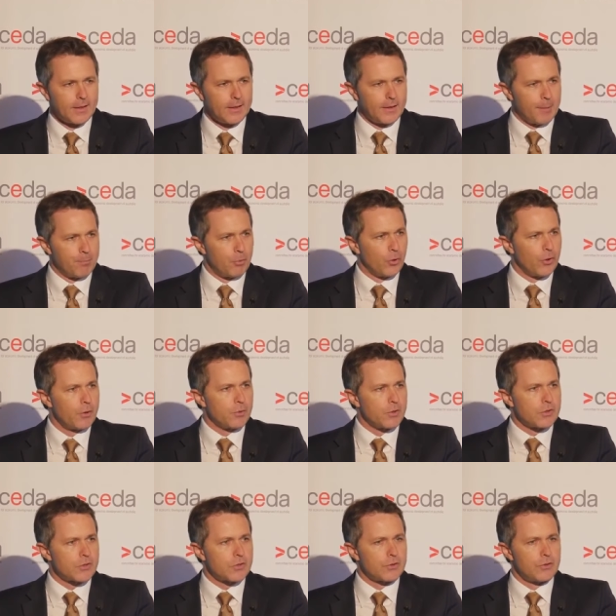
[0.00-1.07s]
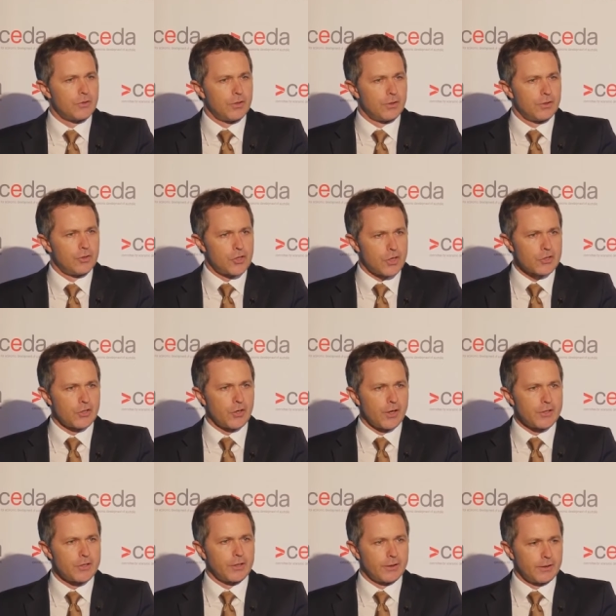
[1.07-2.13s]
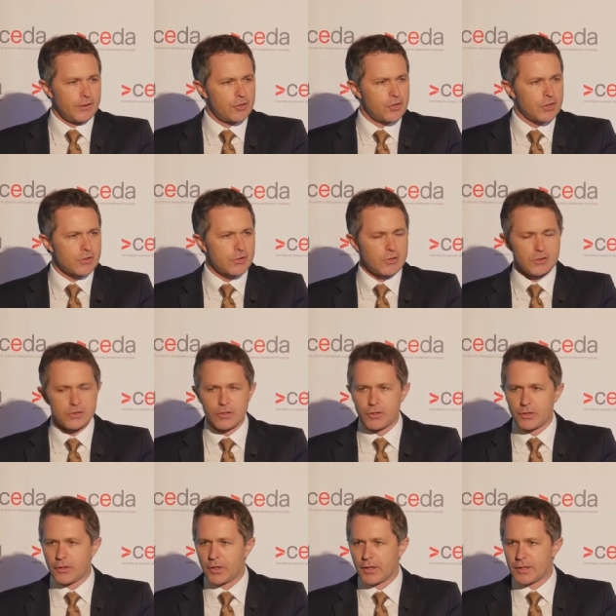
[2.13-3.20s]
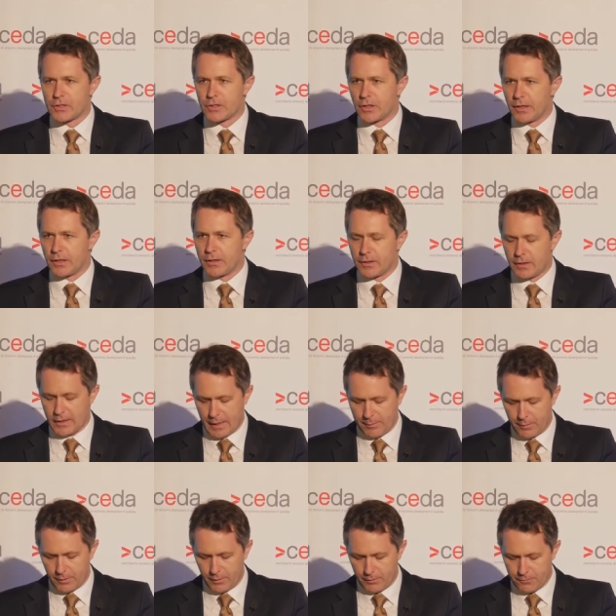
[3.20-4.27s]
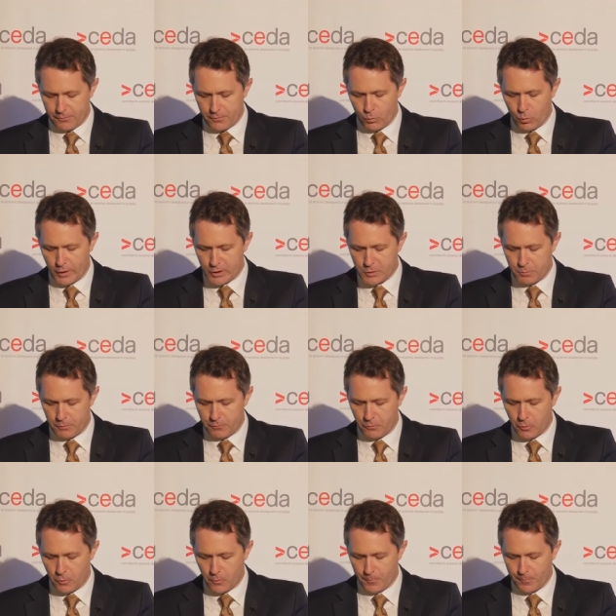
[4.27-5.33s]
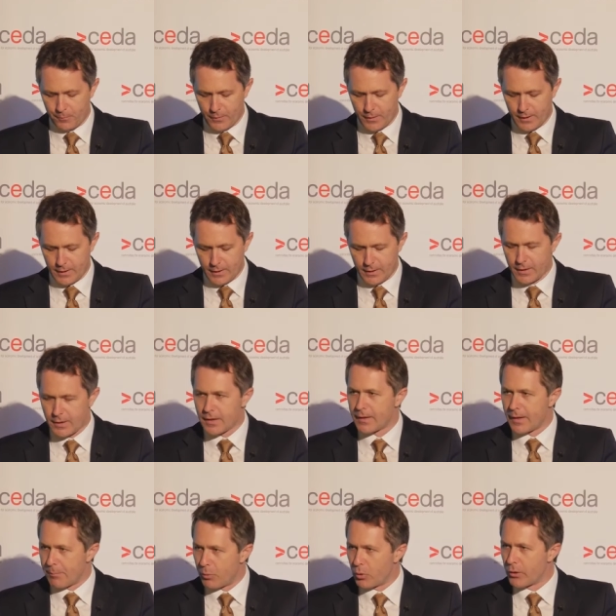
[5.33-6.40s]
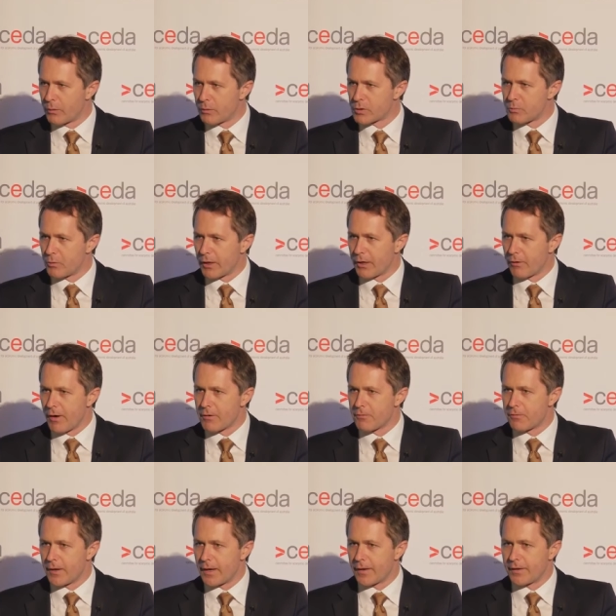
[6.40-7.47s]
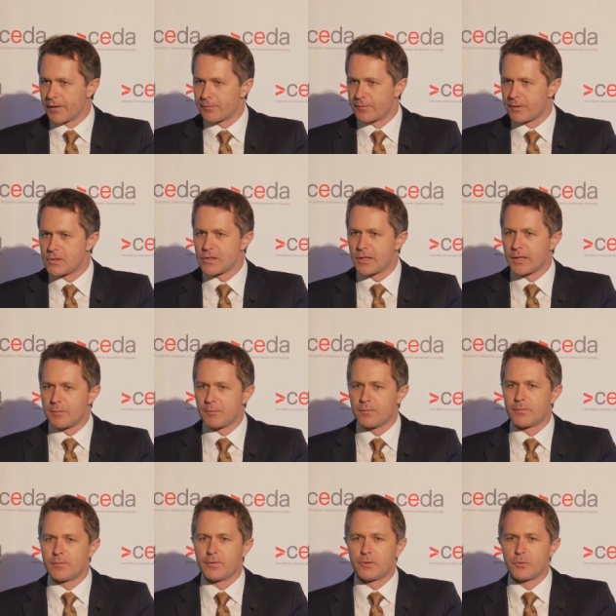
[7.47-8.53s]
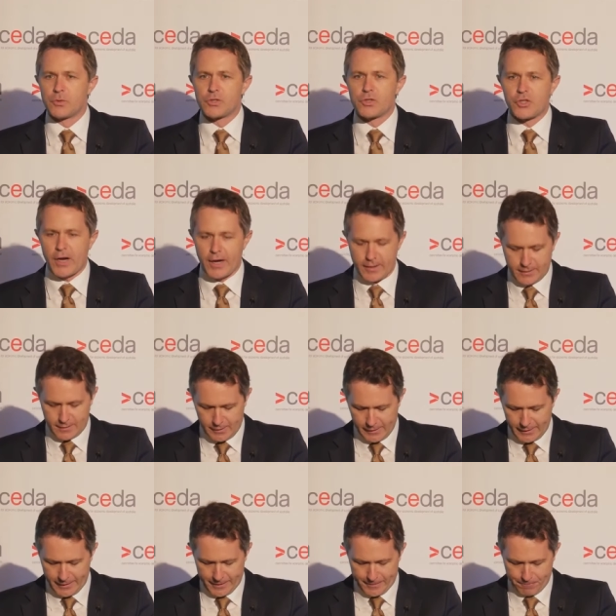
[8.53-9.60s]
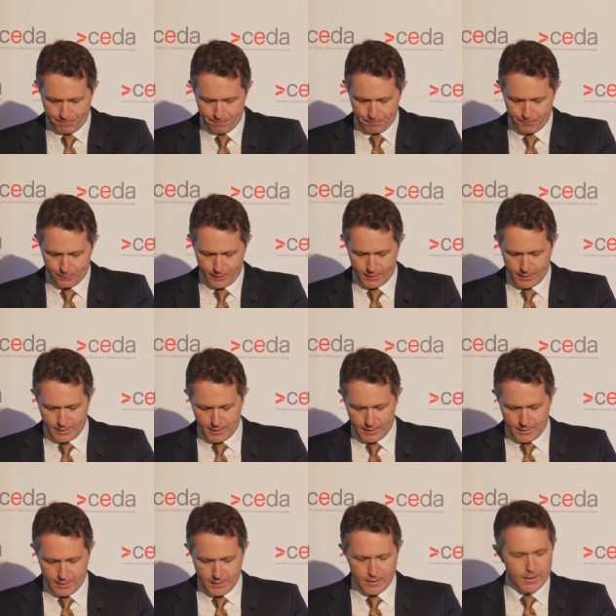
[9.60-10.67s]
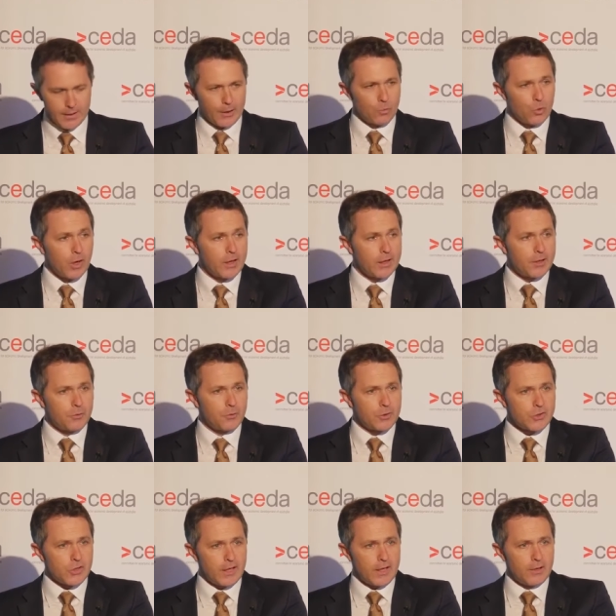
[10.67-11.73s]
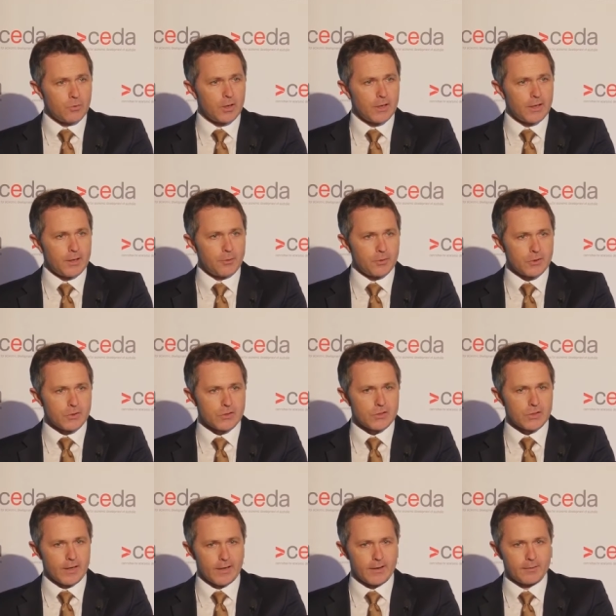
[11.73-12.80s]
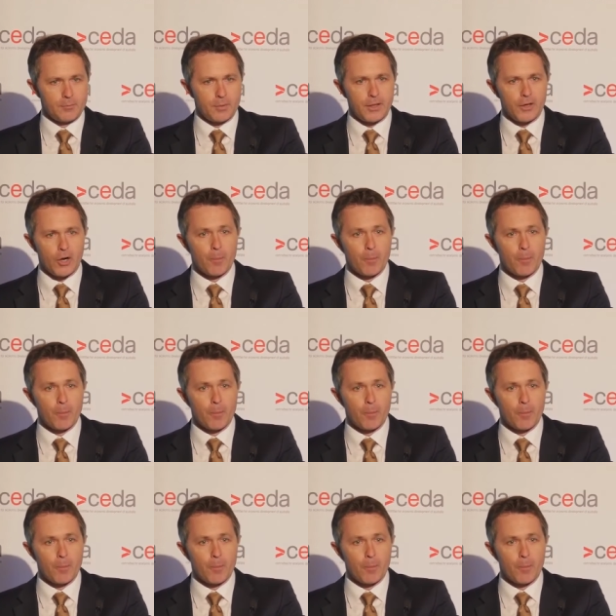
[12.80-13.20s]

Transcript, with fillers: And that boy was just 19. He'd just turned 19 a couple of weeks before. That boy was my grandfather. His name was Jack Clare. And while he was here, while he was uh, being